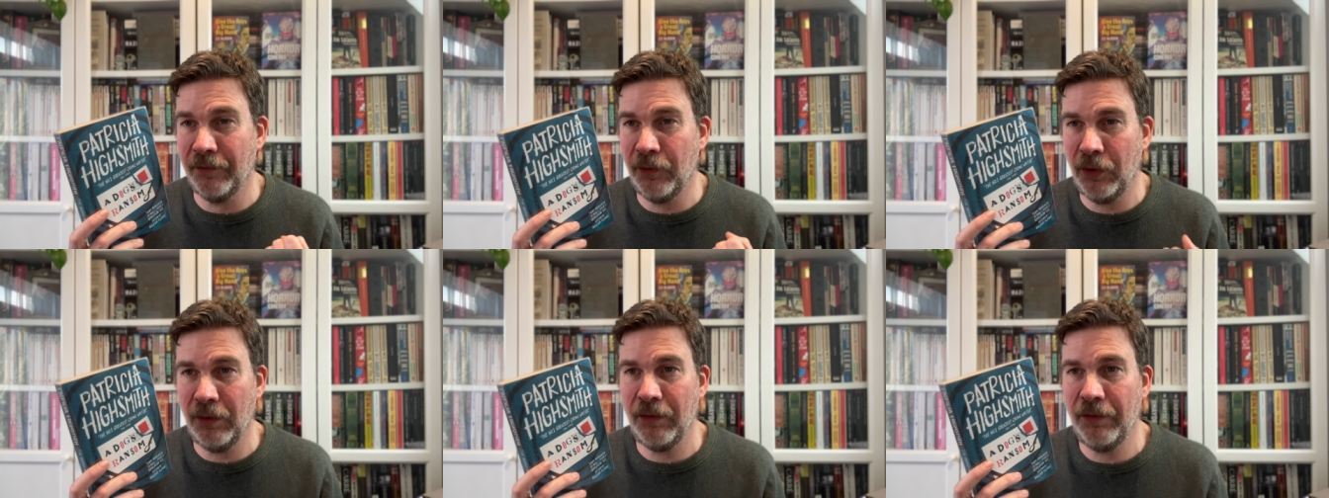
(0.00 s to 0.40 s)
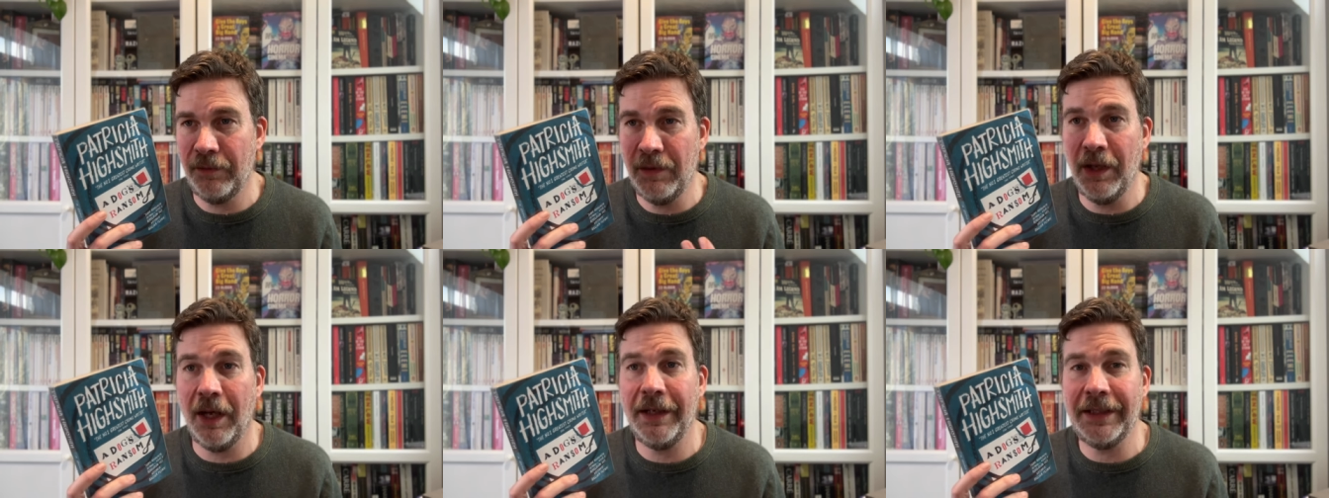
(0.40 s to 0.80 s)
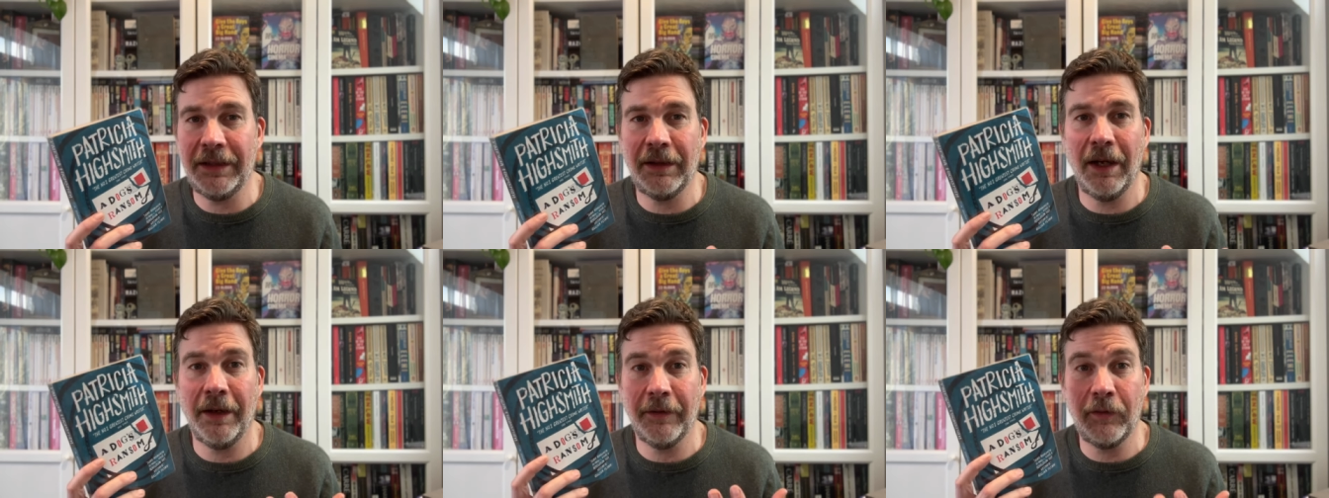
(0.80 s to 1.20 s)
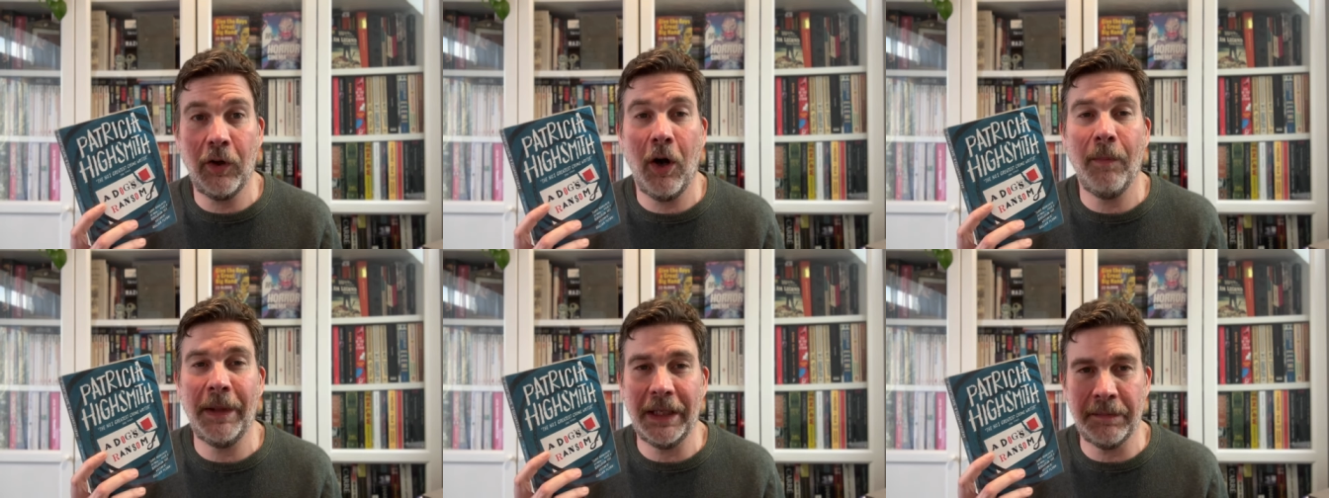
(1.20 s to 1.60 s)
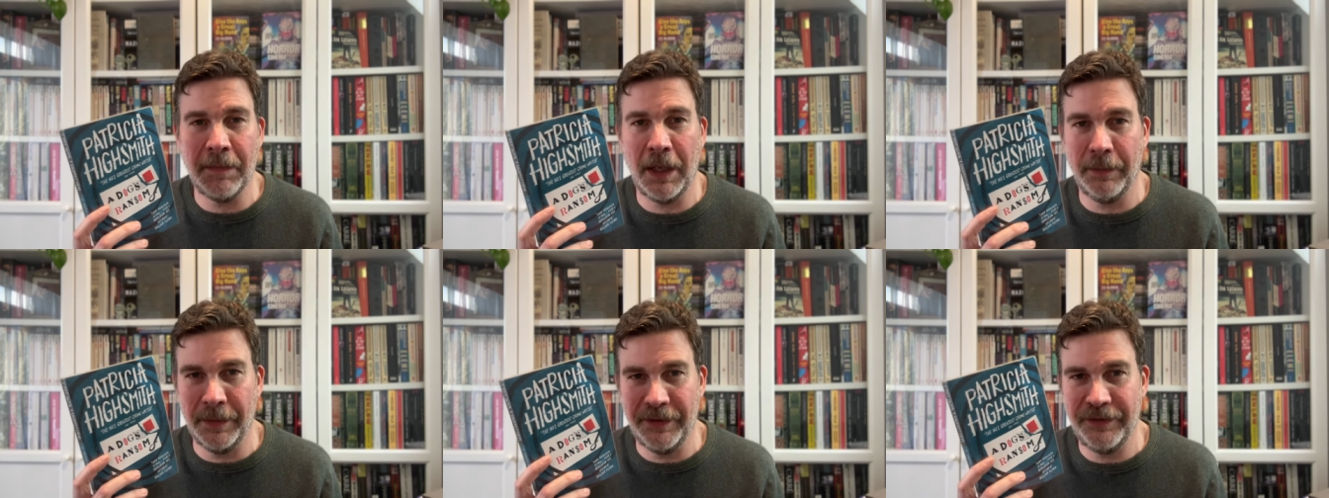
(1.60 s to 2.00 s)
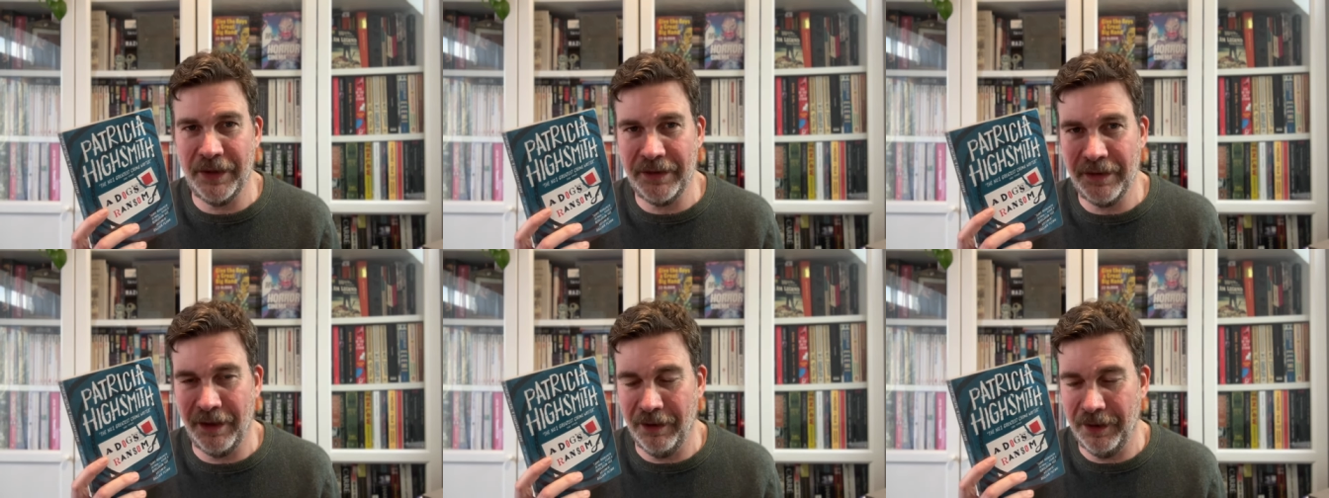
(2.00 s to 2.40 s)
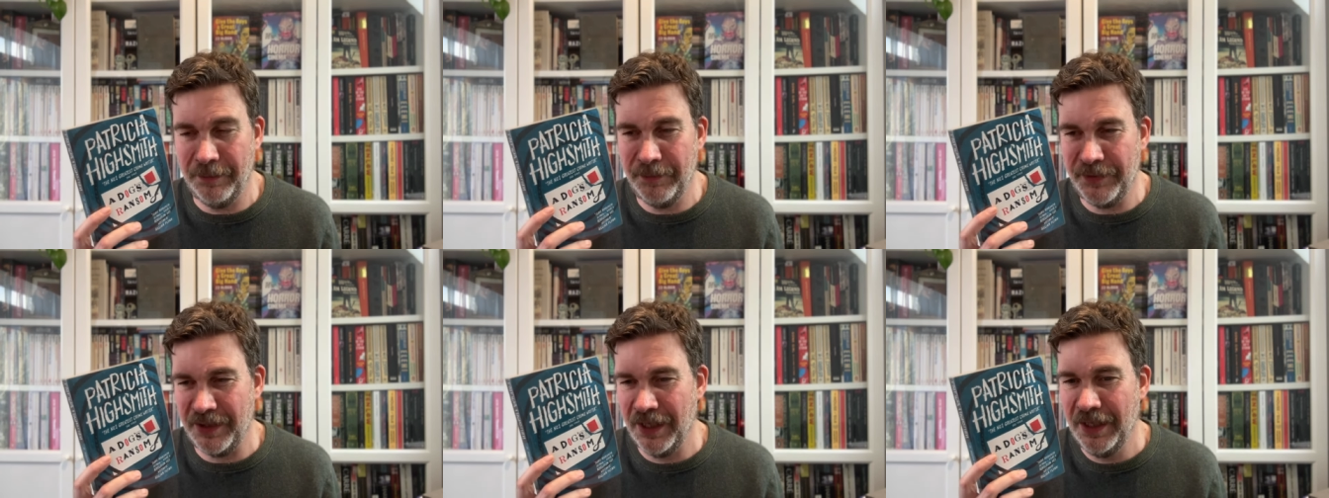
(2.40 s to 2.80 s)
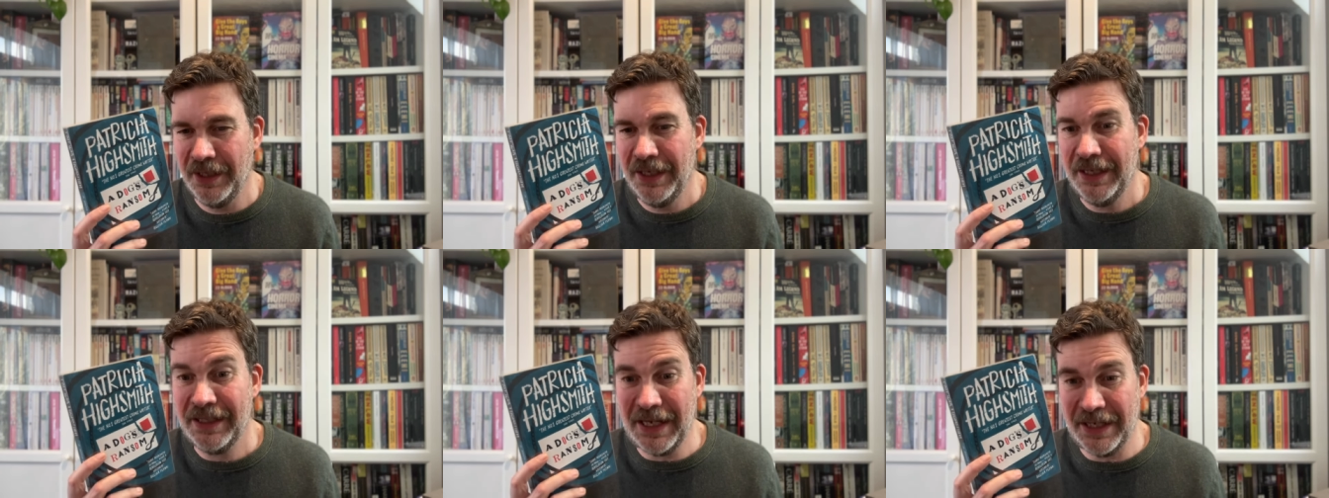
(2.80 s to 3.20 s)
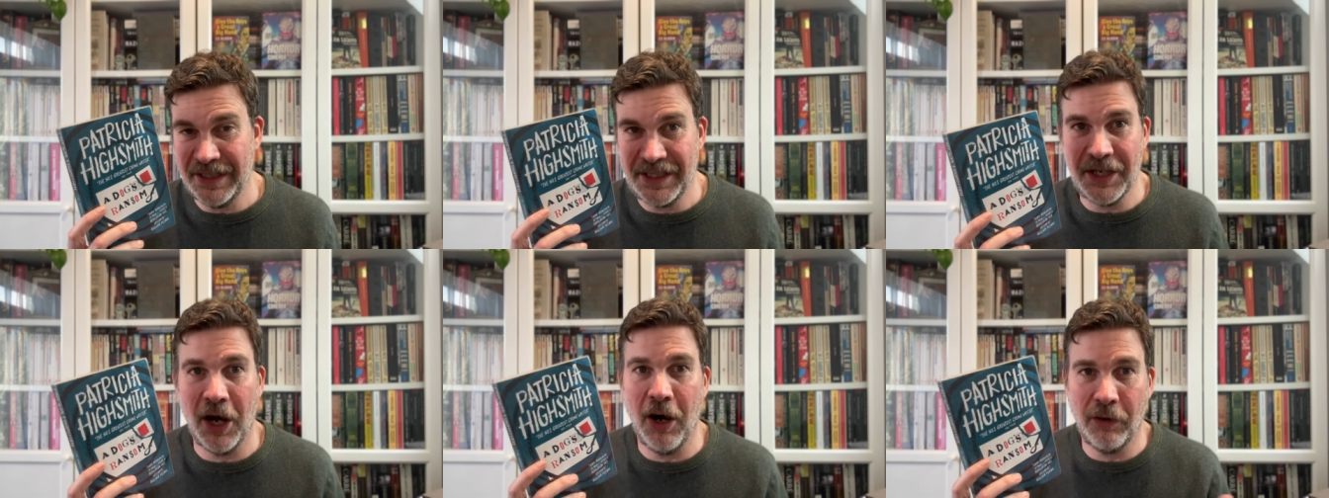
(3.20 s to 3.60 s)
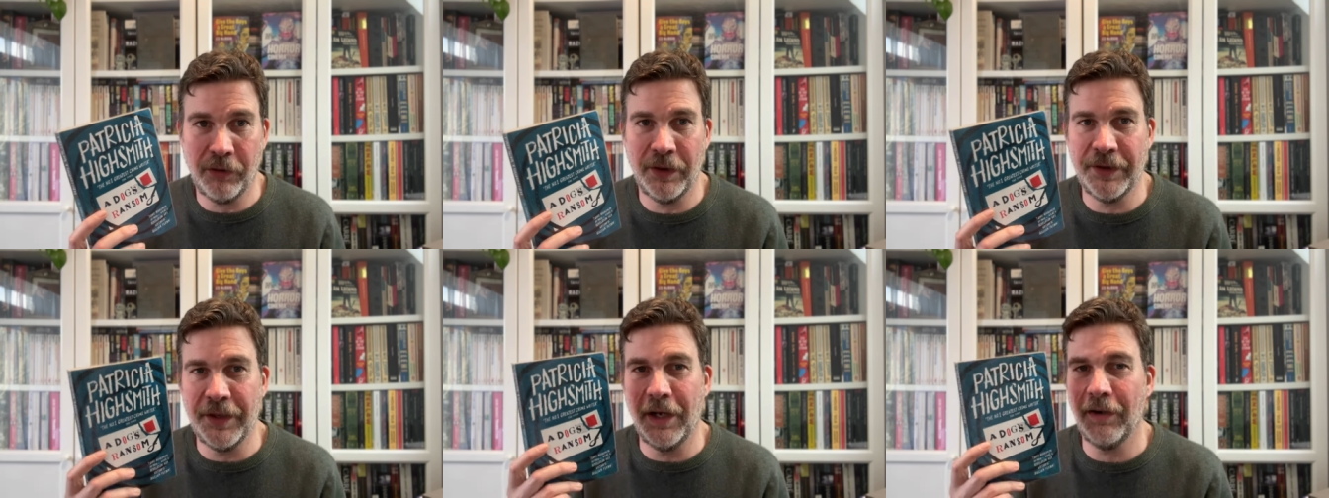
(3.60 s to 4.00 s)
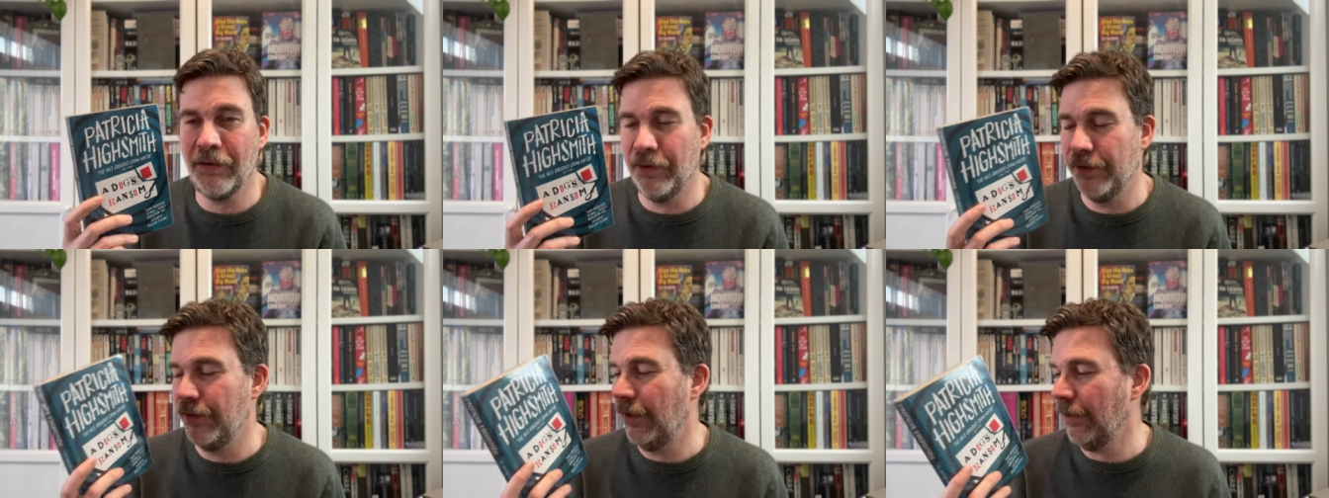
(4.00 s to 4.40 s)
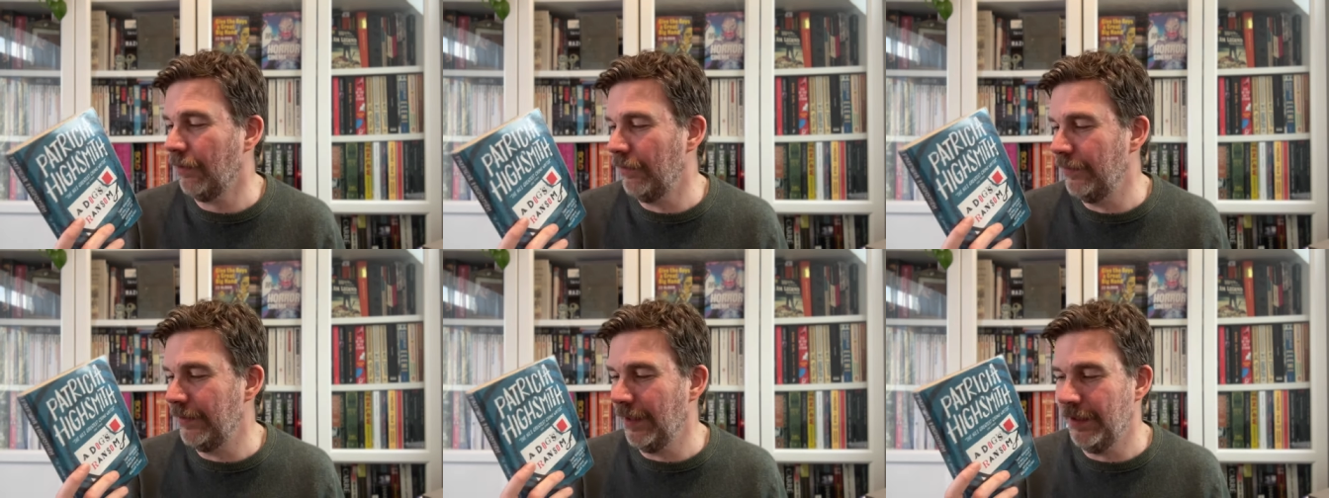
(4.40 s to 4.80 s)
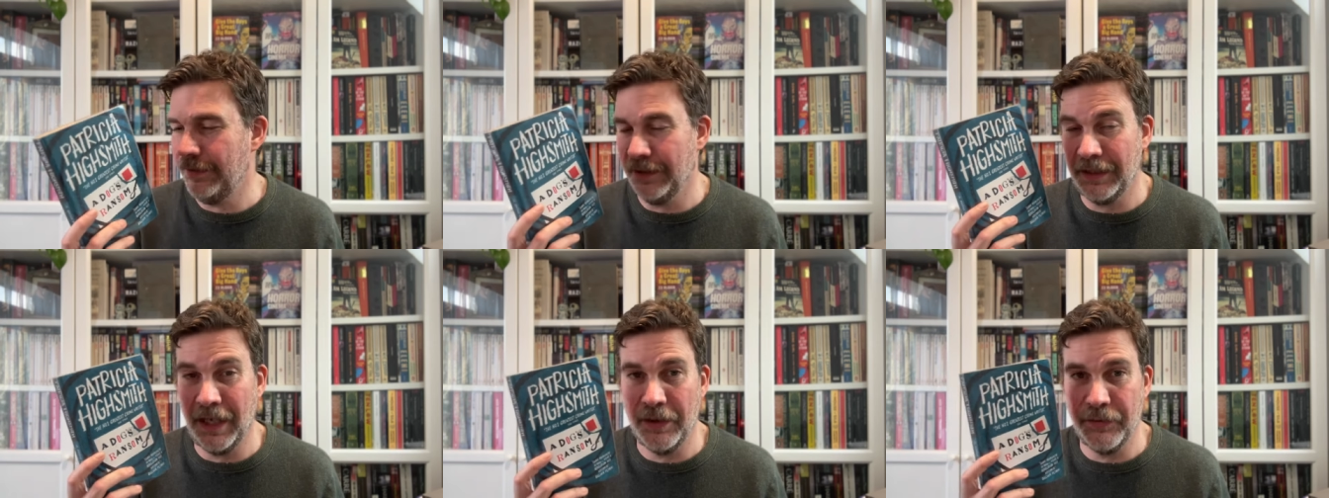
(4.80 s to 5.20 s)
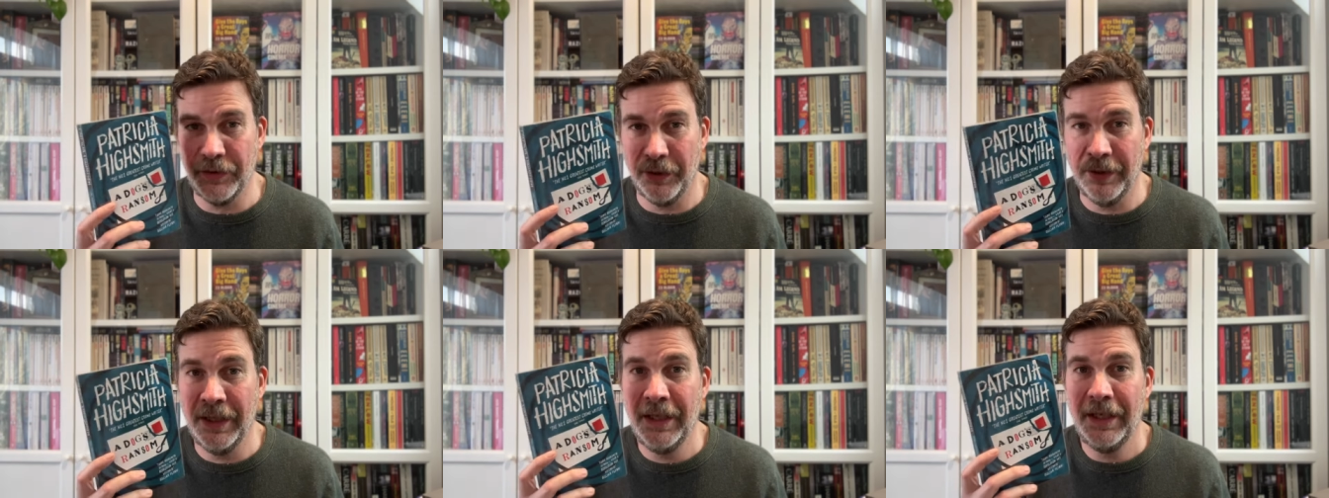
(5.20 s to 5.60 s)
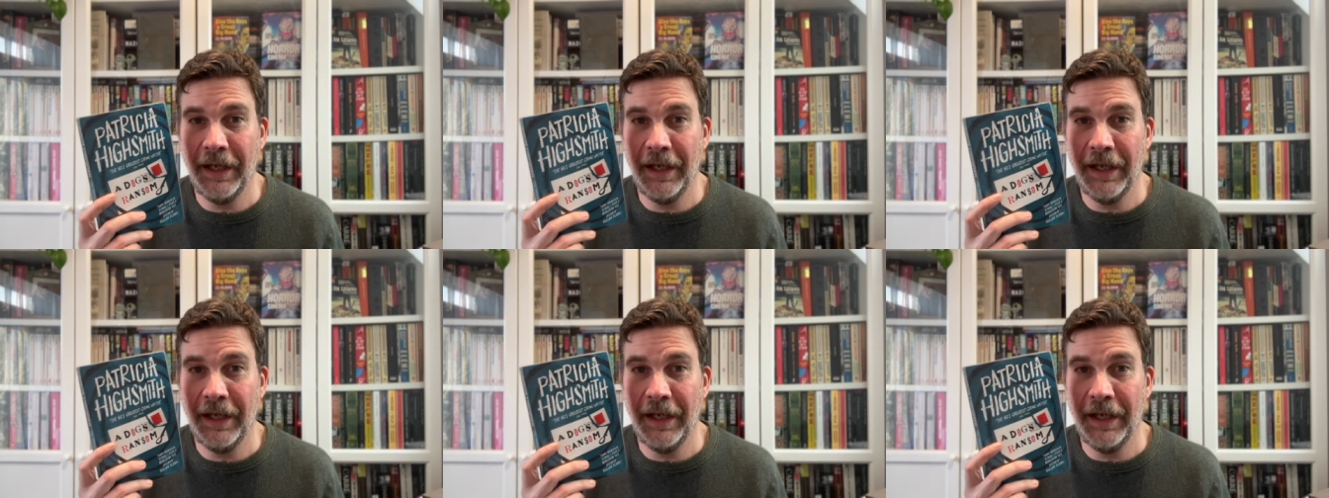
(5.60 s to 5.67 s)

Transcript: of light, kind of comic moments at times, gets darker and darker and darker as it goes on.